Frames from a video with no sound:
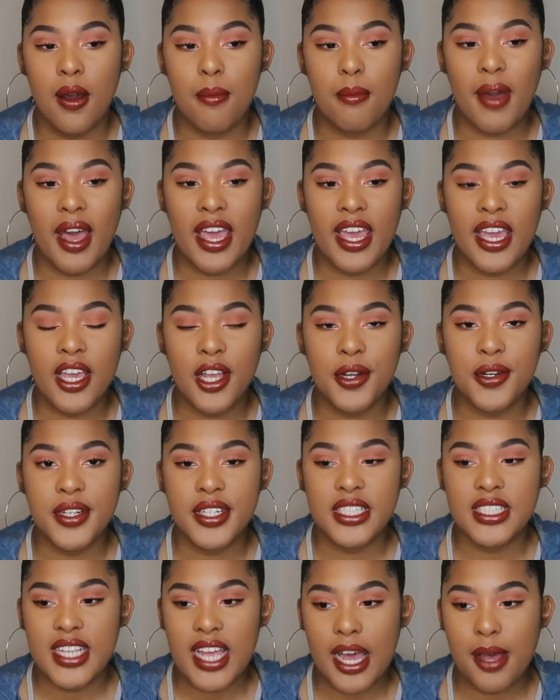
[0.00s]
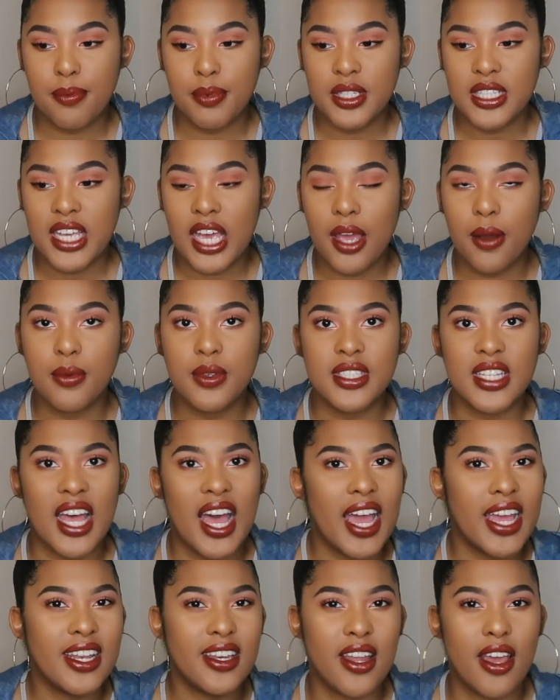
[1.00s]
my increased appetite was
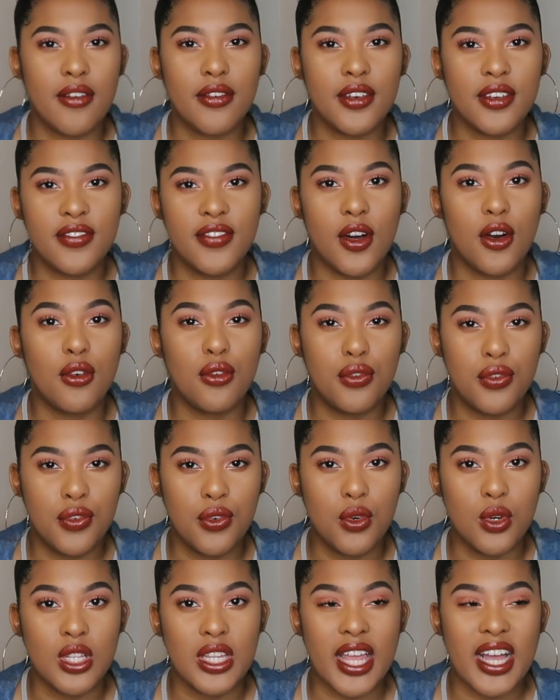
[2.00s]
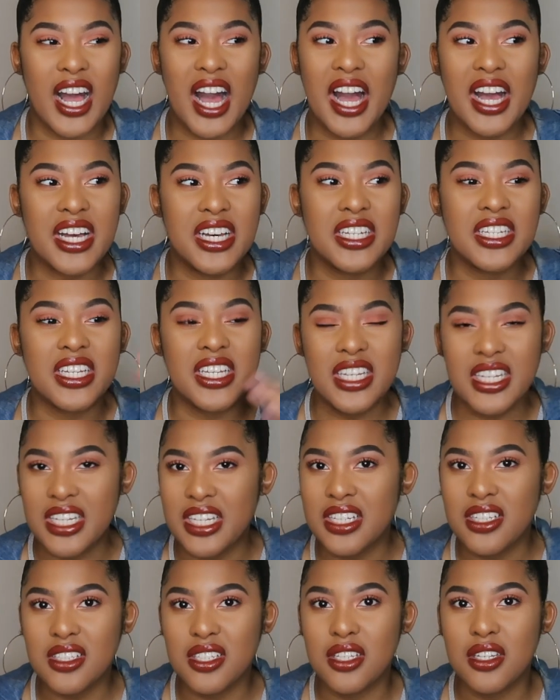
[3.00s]
that I never felt full. Like, I could
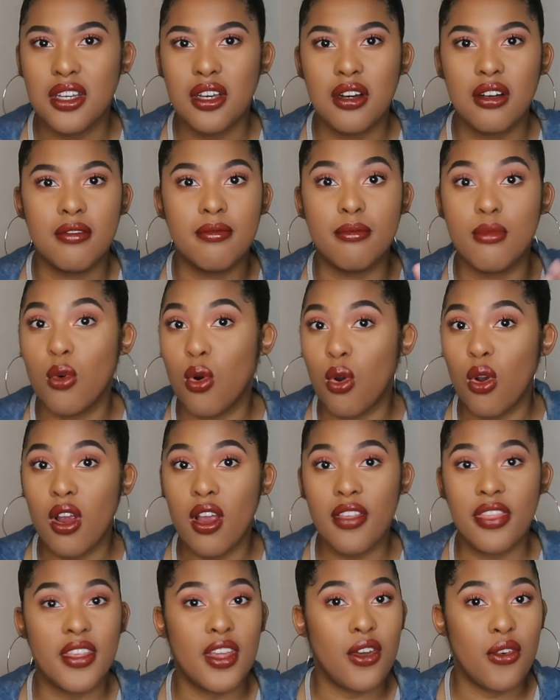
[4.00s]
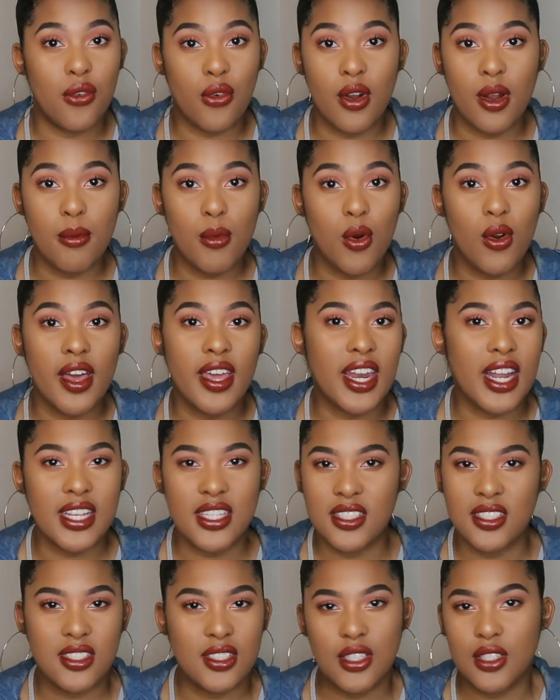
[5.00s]
eat more than normal and
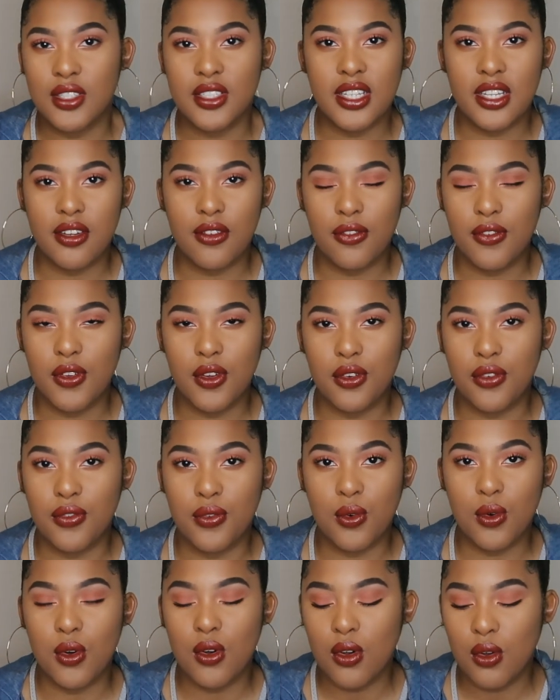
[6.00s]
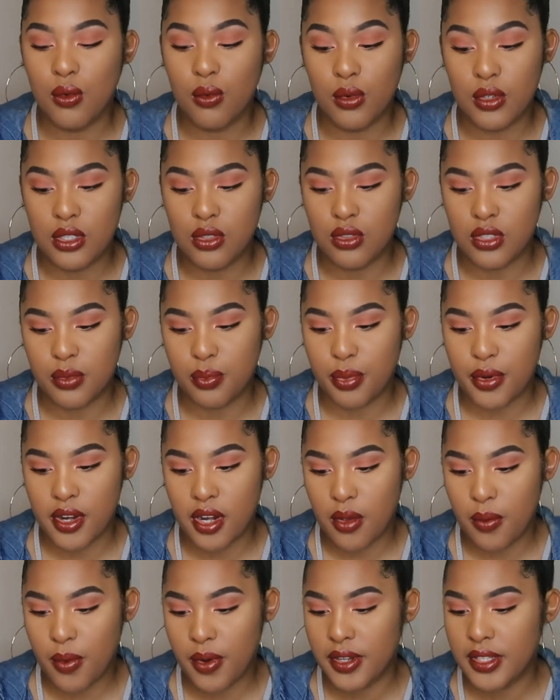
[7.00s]
I still didn't feel full, which was
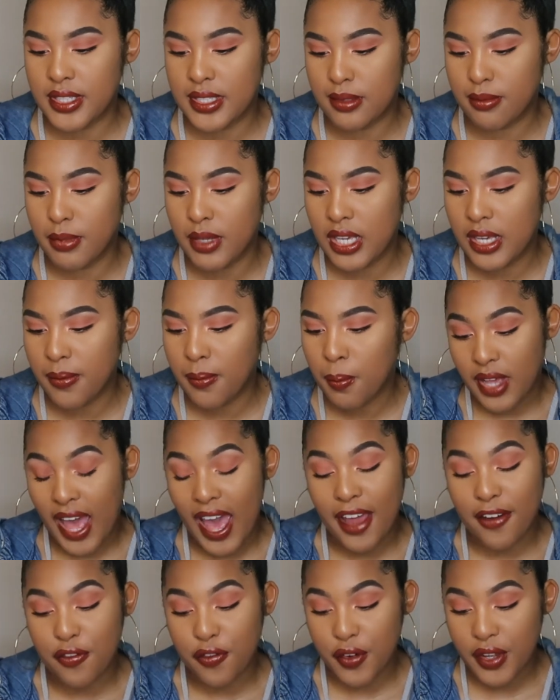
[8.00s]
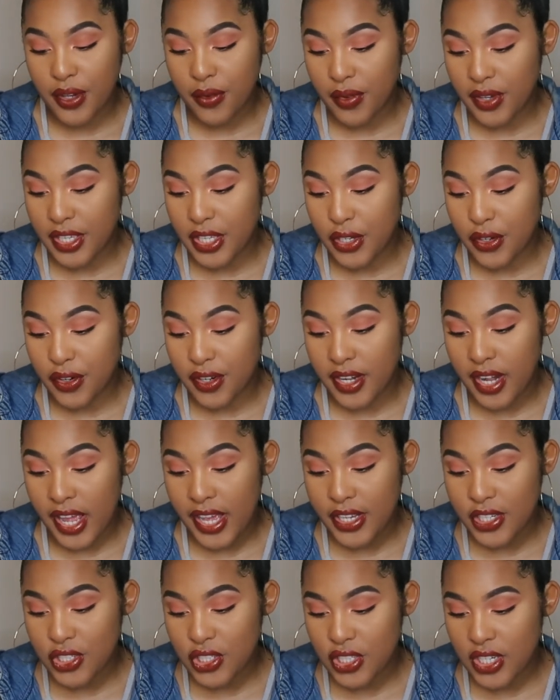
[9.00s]
pretty weird to me. I had frequent
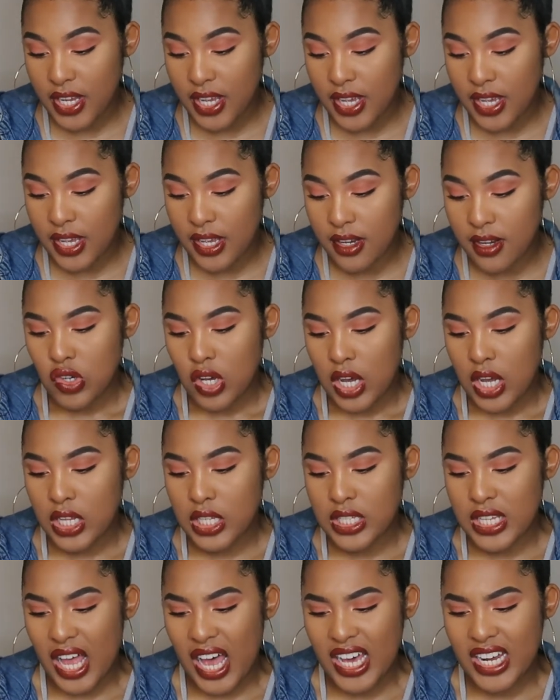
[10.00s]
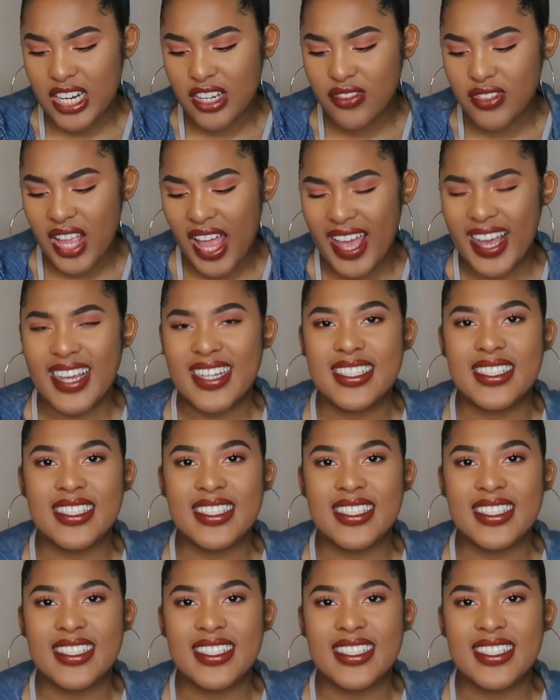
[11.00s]
urination, a lot of like